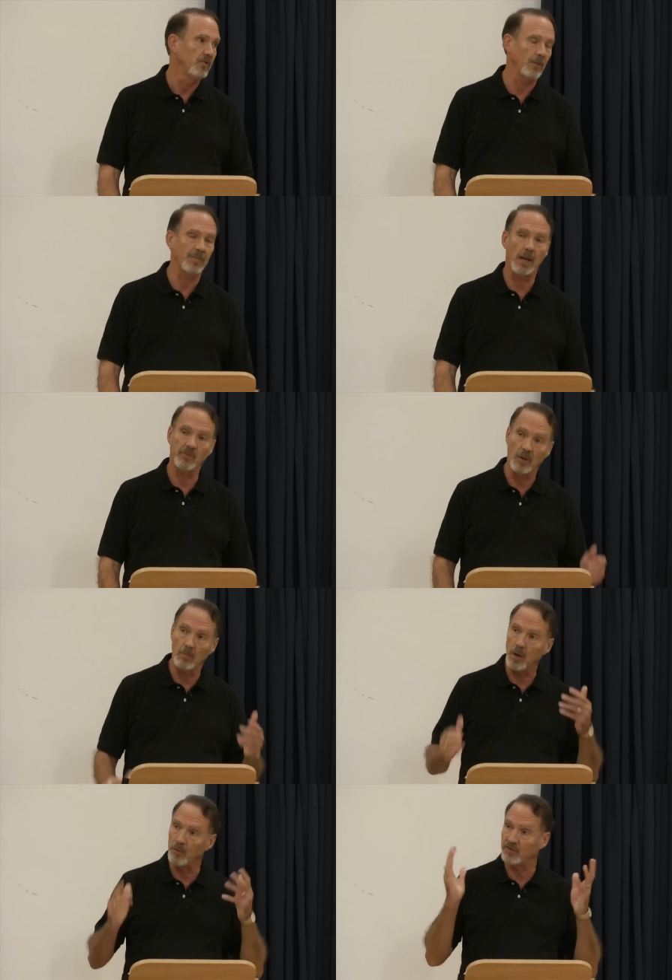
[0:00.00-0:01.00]
Sometimes
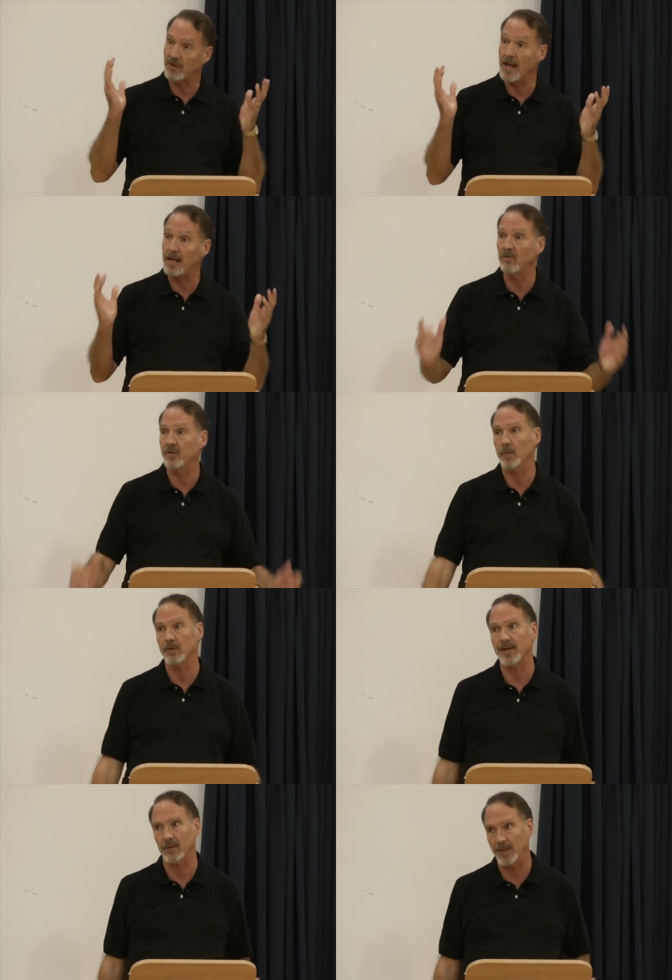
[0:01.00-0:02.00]
on both sides, I
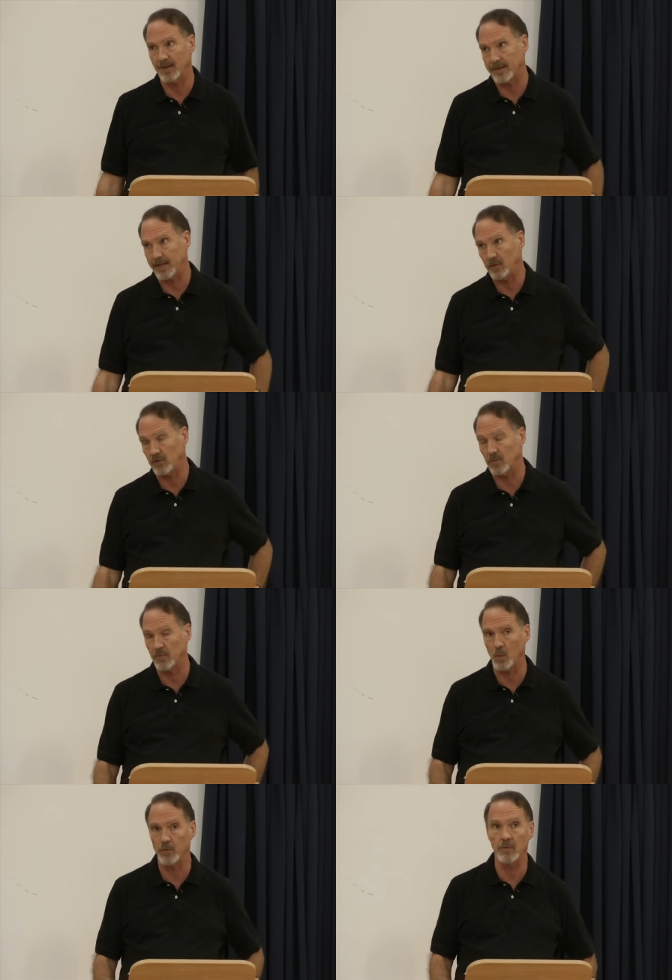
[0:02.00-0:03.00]
would take medication
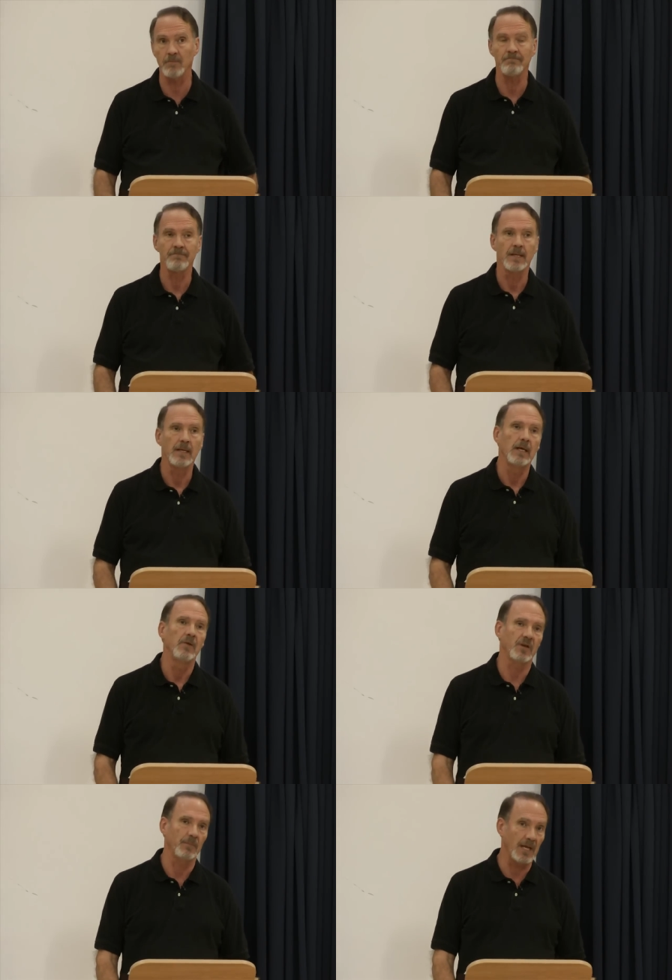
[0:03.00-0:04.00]
for them.
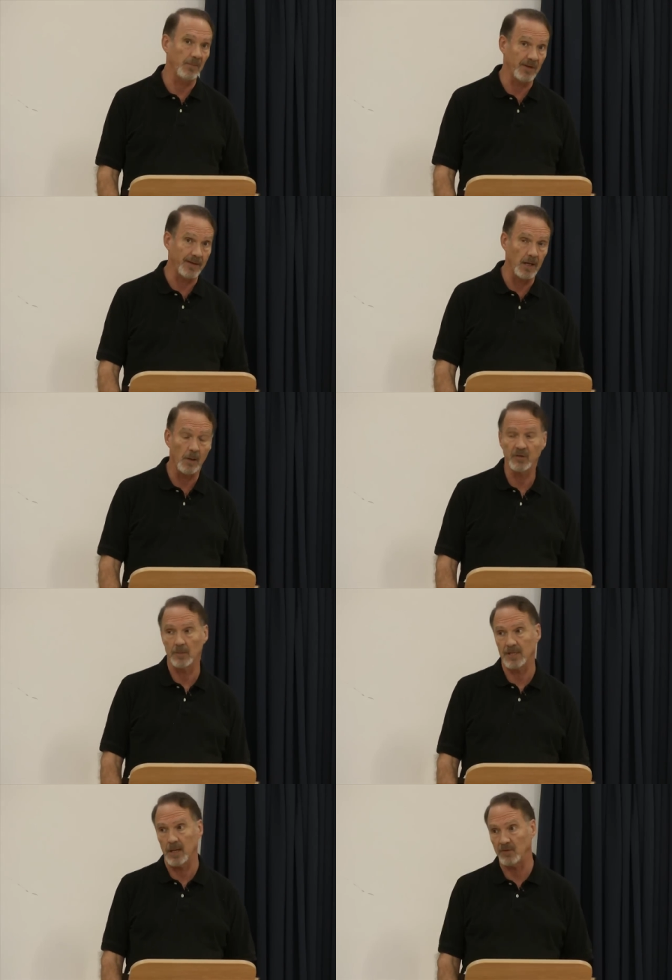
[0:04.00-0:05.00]
Sometimes it helped,
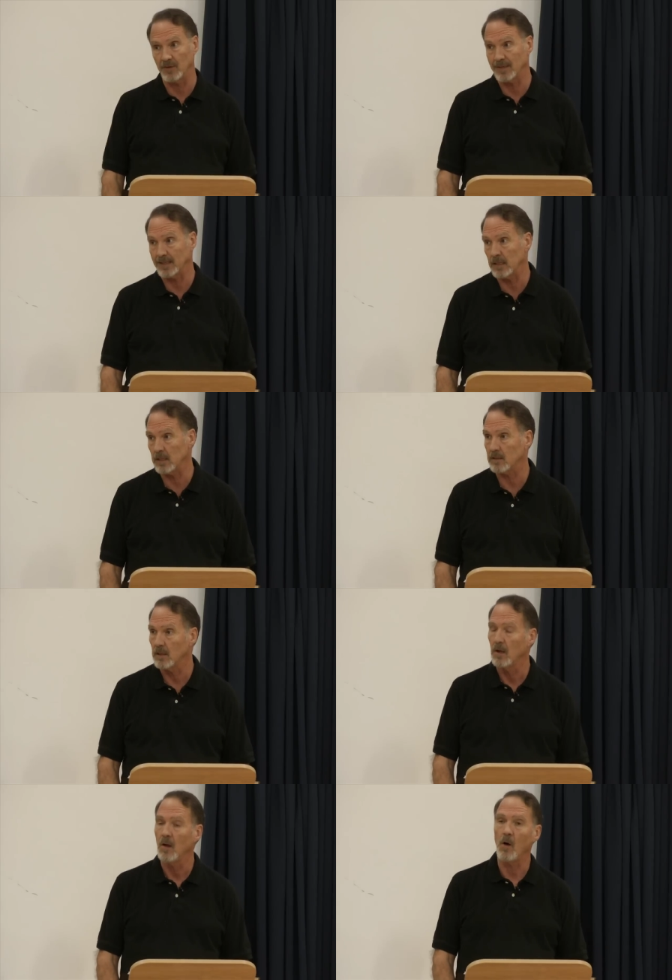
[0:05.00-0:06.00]
sometimes it didn't.
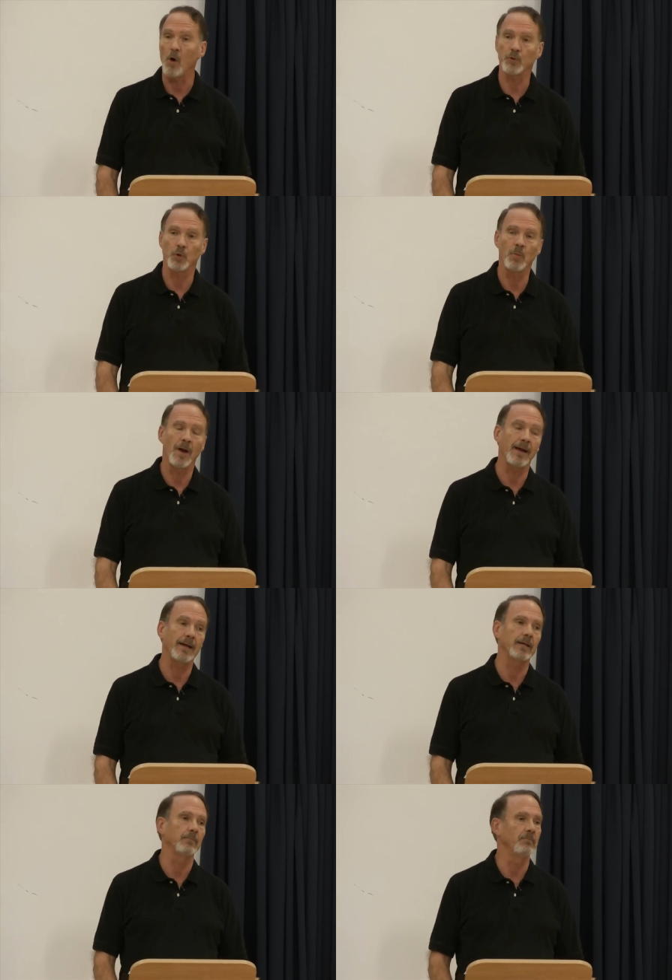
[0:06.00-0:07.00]
All through
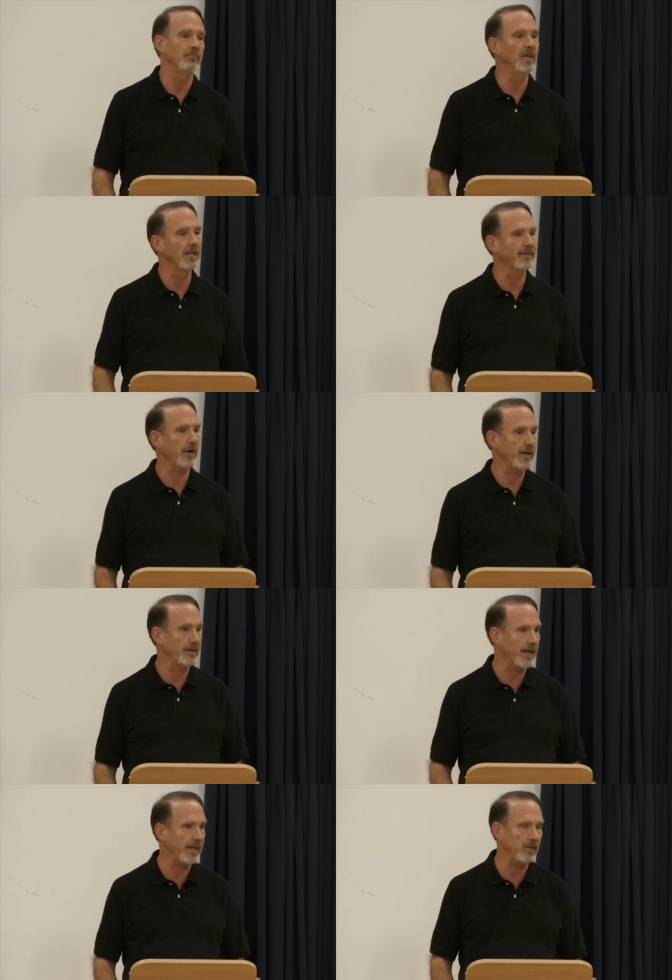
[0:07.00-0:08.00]
my military
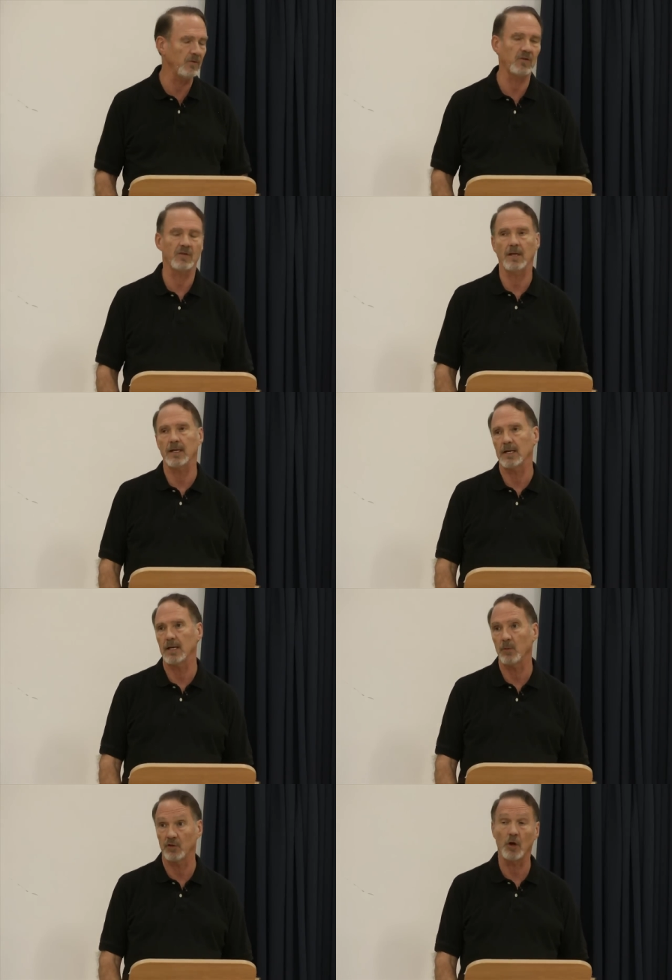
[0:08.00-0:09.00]
days,
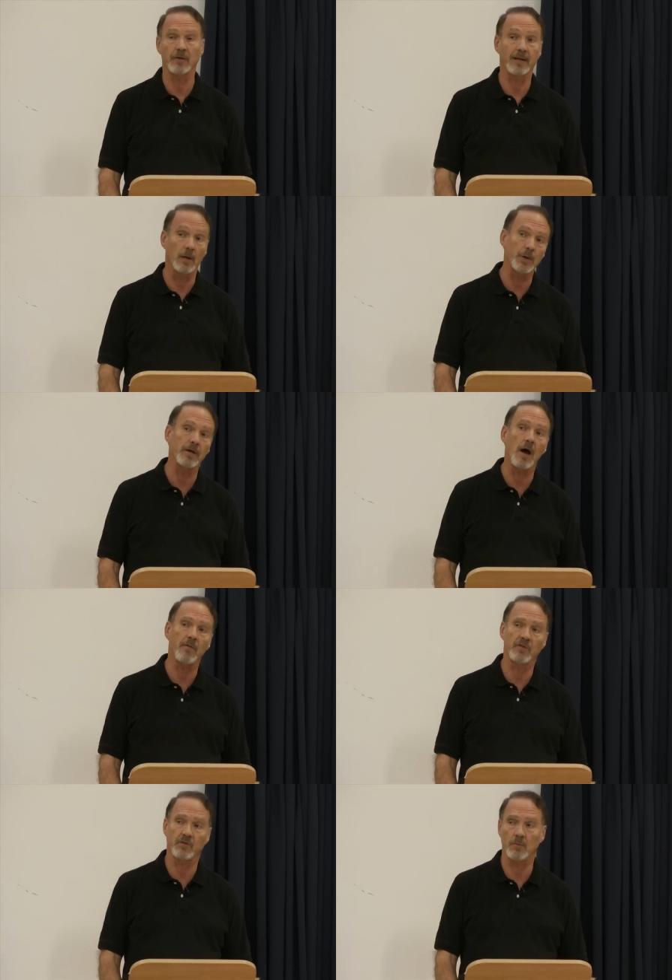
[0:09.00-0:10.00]
I was an artillery
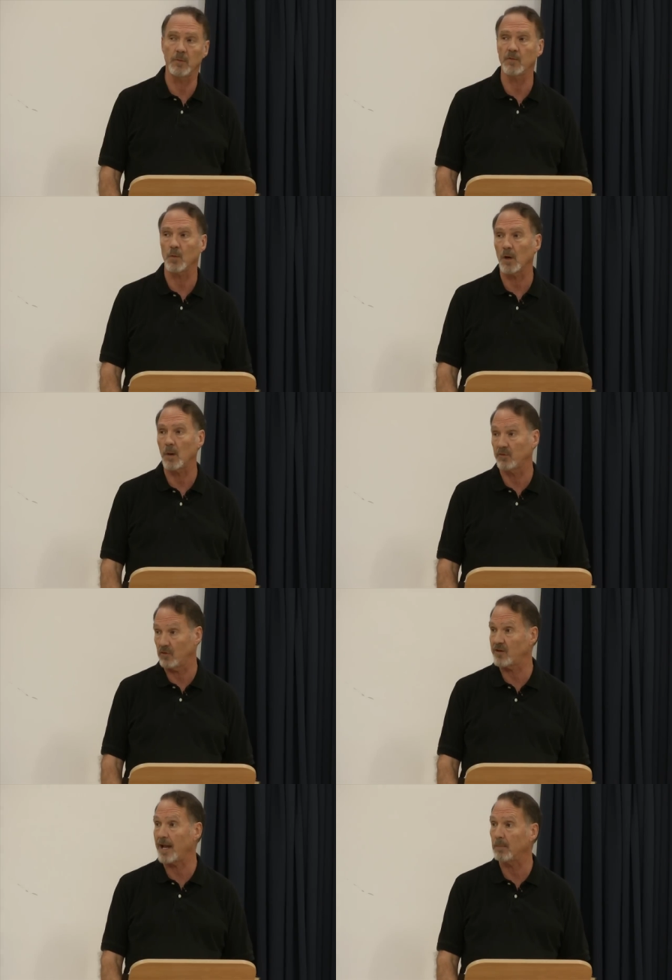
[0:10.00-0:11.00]
officer before I was
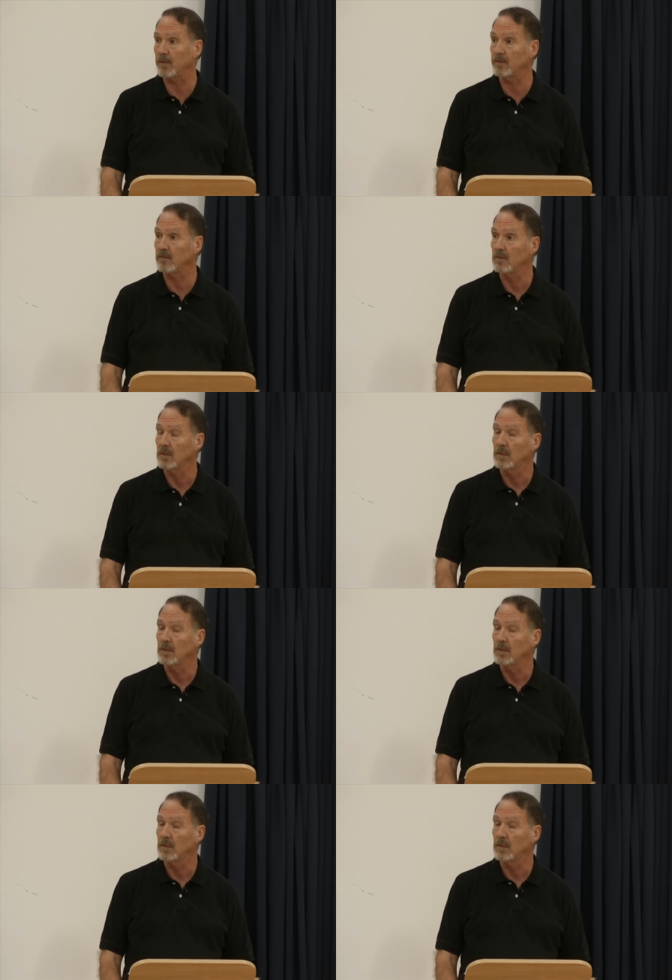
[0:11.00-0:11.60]
a chaplain.